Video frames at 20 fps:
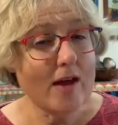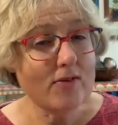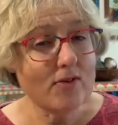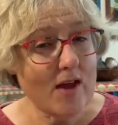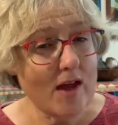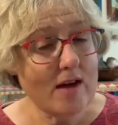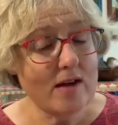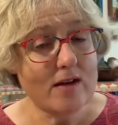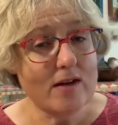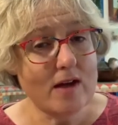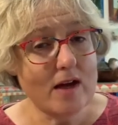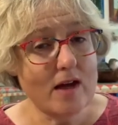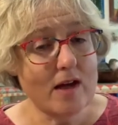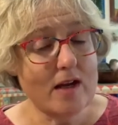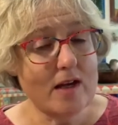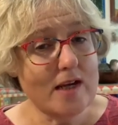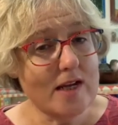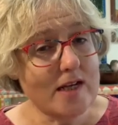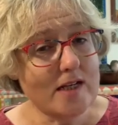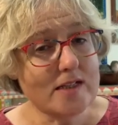then
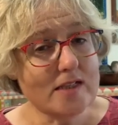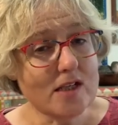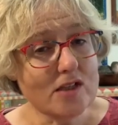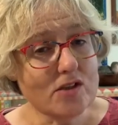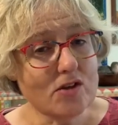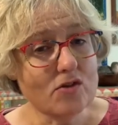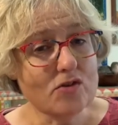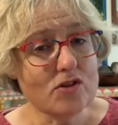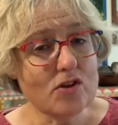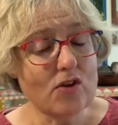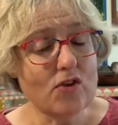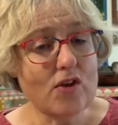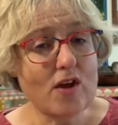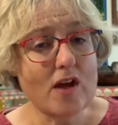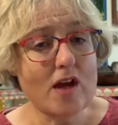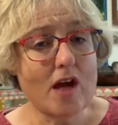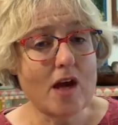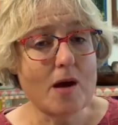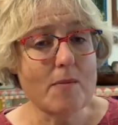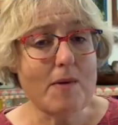leads us on to
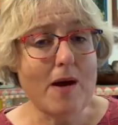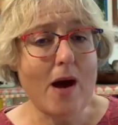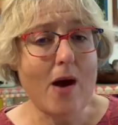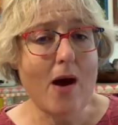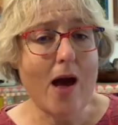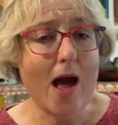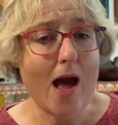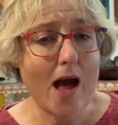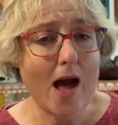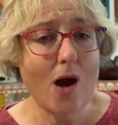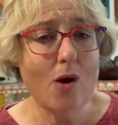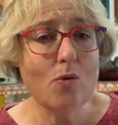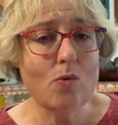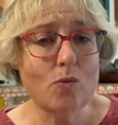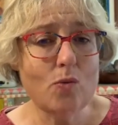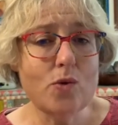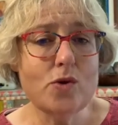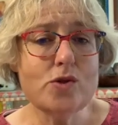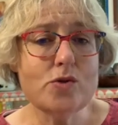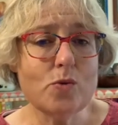thinking about how
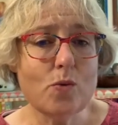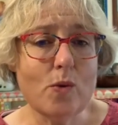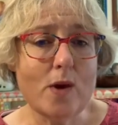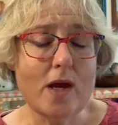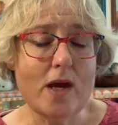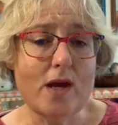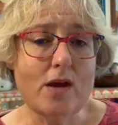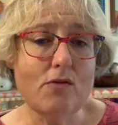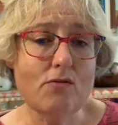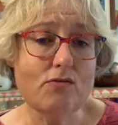would we